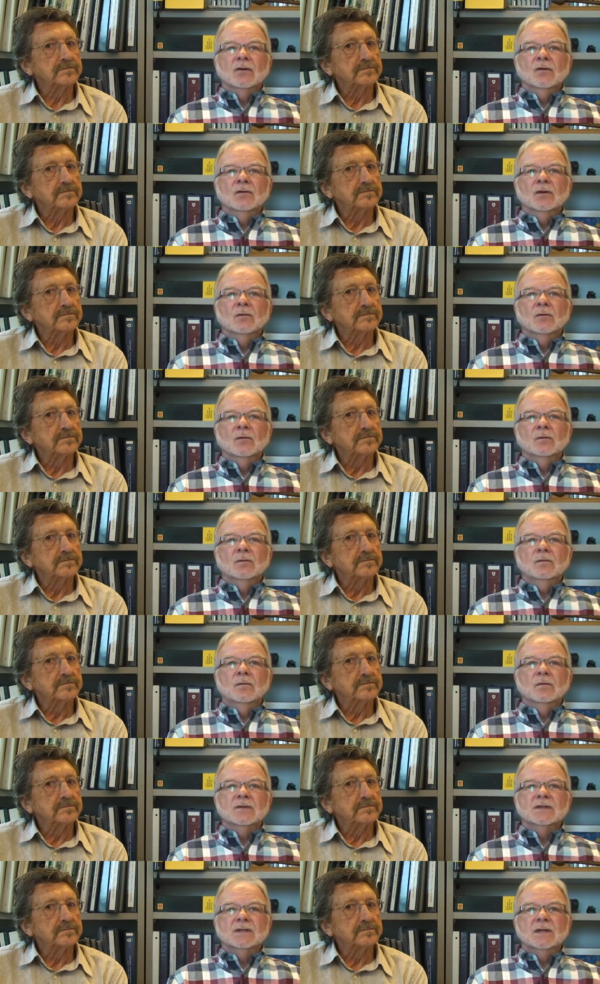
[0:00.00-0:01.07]
Speaker 1: over, we'll,
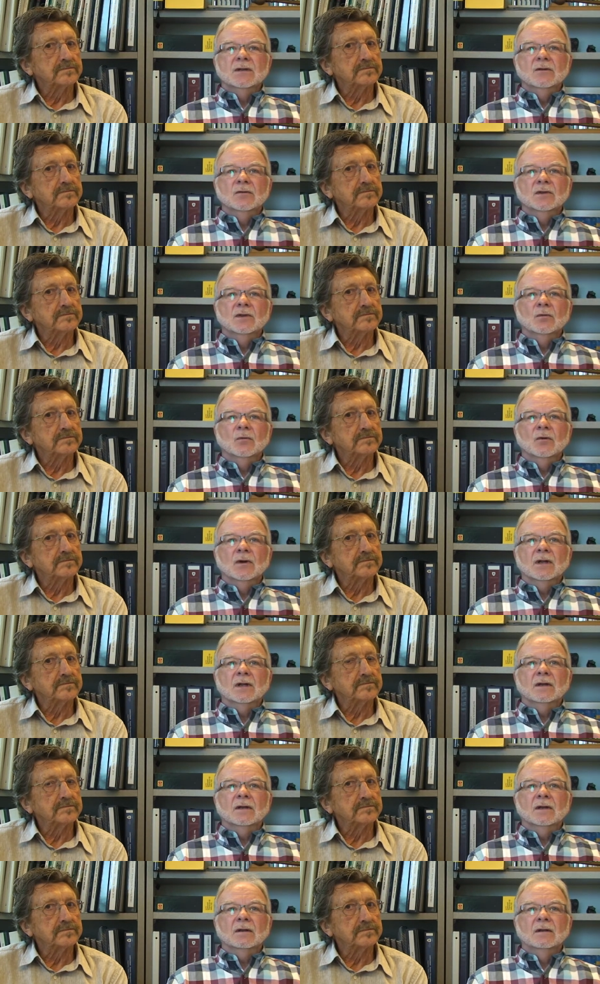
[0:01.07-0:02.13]
we'll see you in the
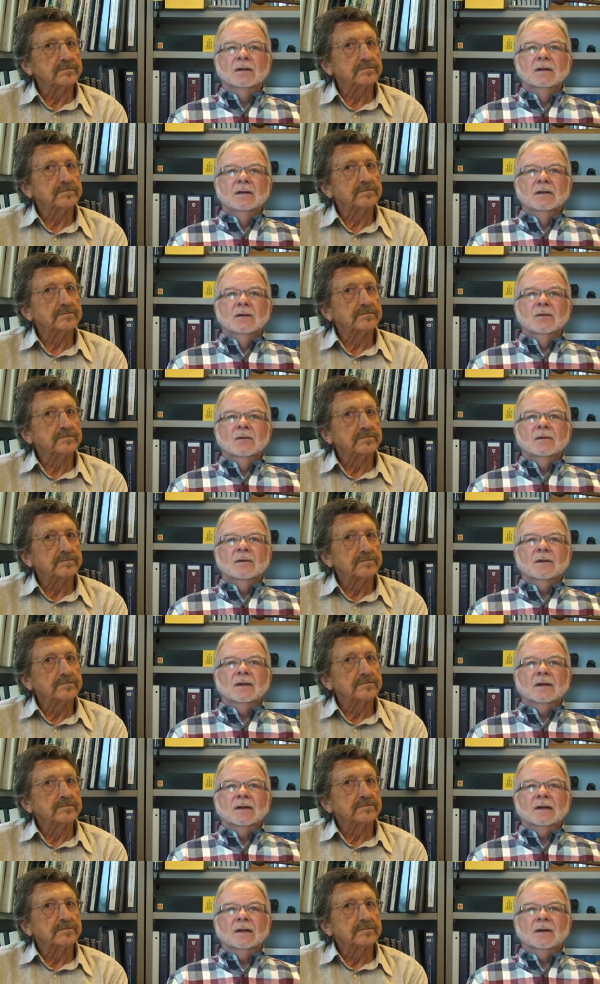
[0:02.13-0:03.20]
morning at a,
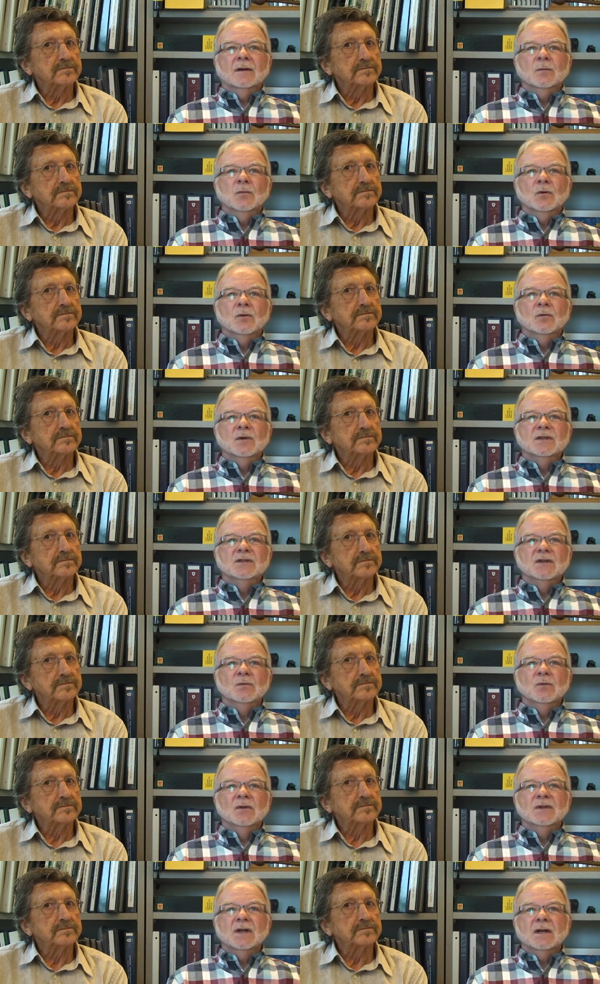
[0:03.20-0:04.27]
at a more
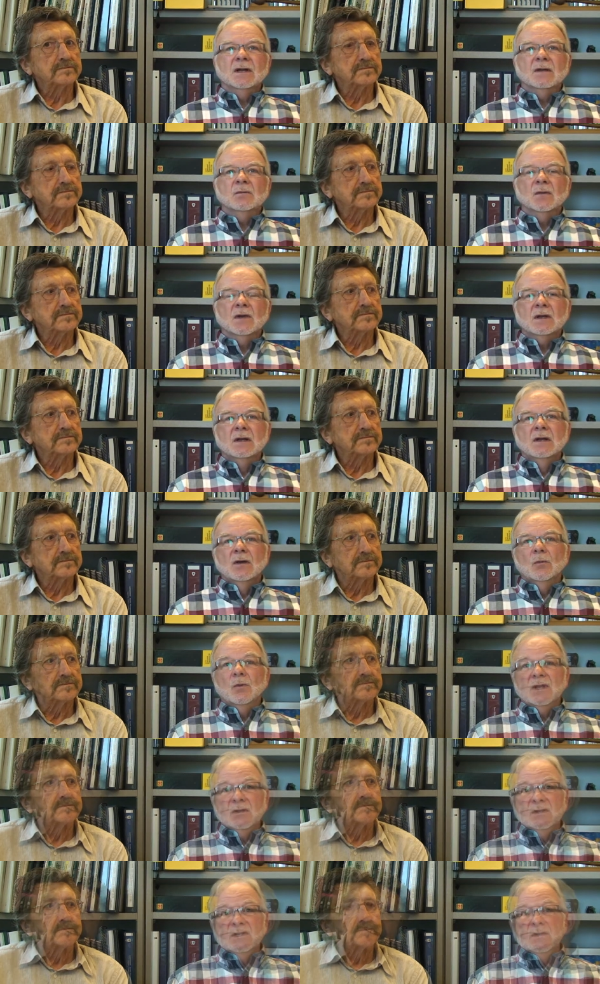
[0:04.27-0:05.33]
reasonable time. But
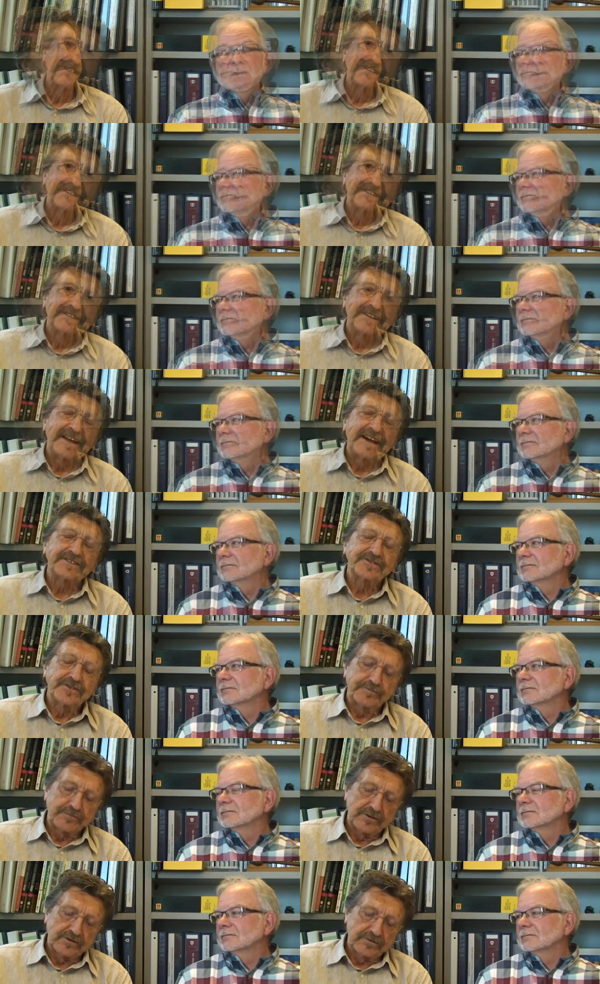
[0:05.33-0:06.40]
Speaker 2: the
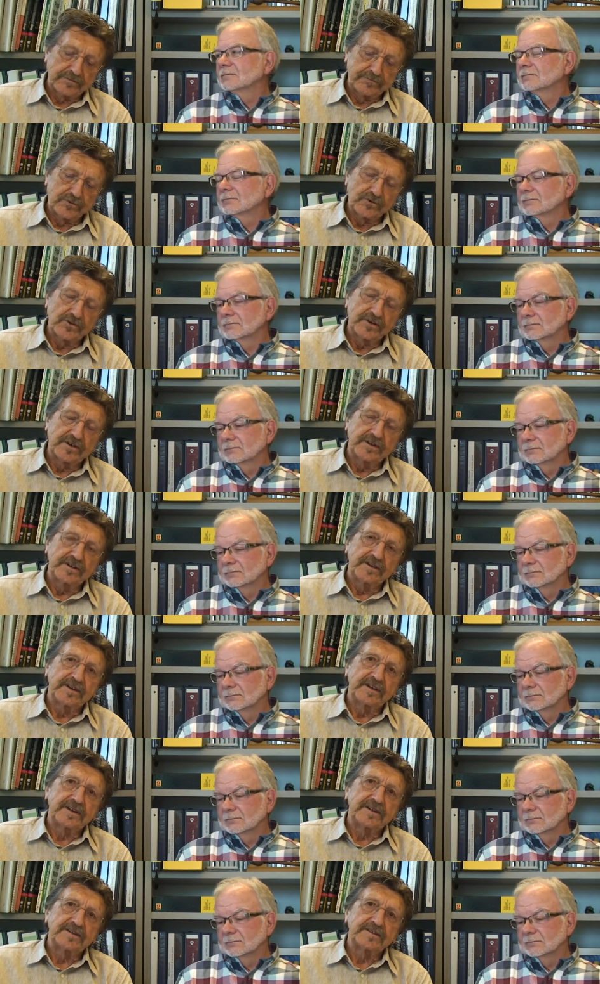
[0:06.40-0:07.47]
National Parole Board
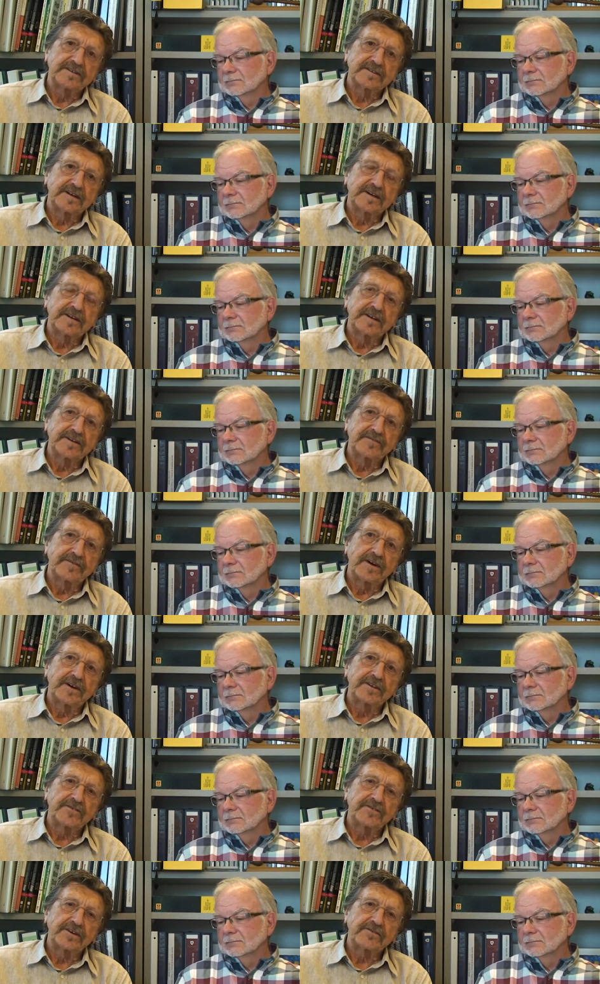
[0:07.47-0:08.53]
uh,
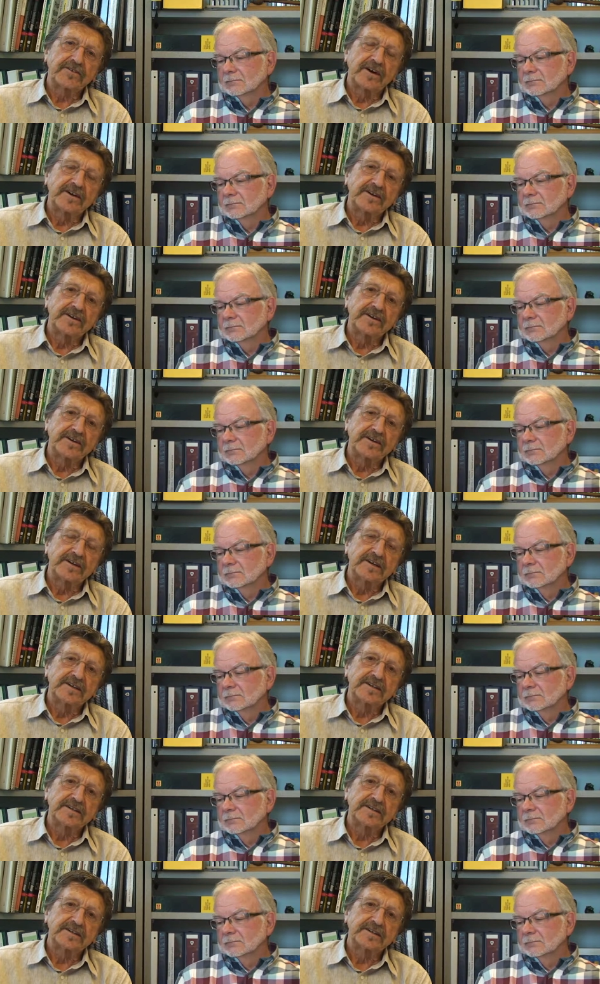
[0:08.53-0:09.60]
identified three
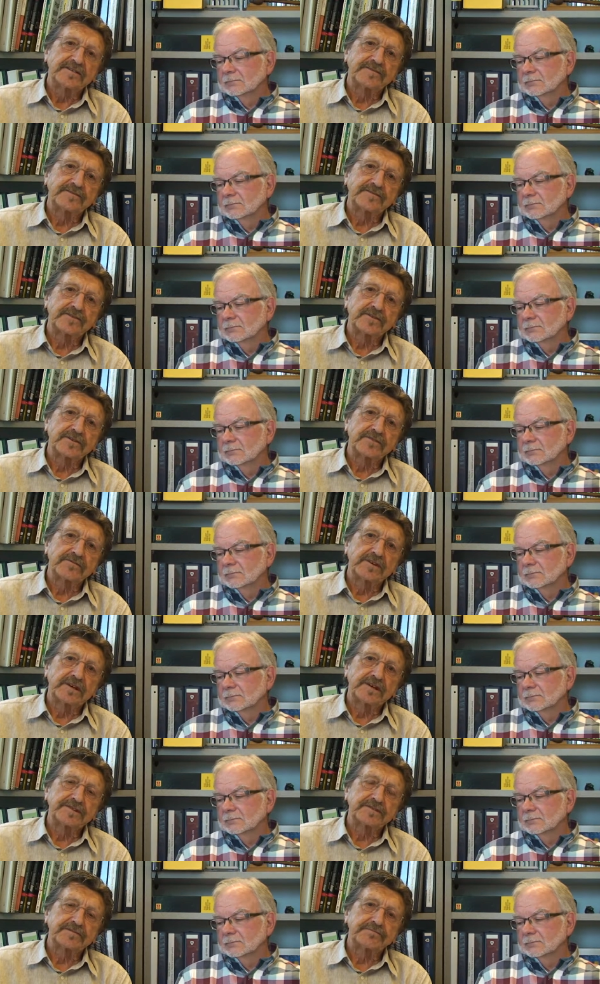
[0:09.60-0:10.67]
criteria for the
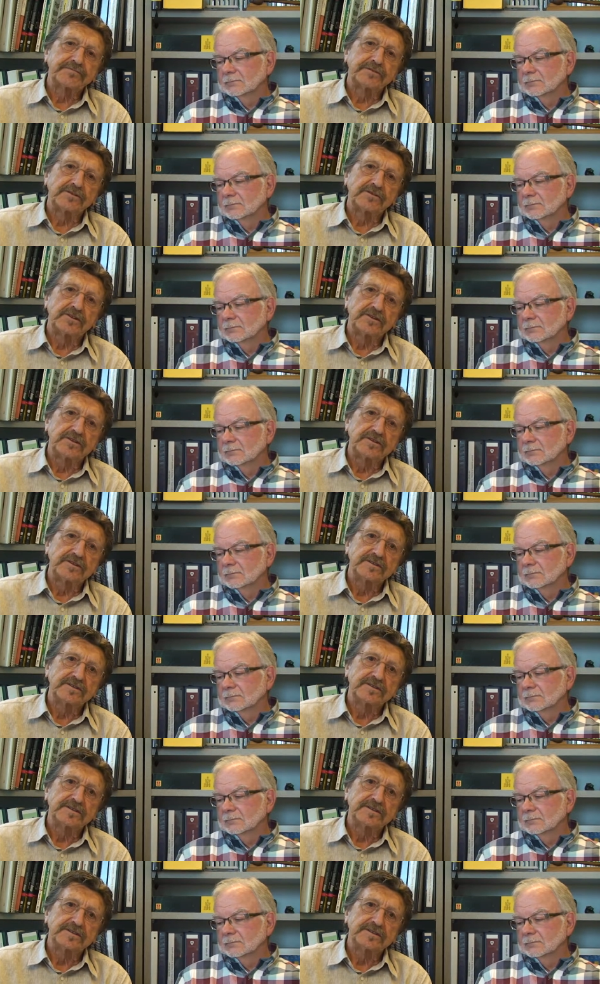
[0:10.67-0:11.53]
release of parole.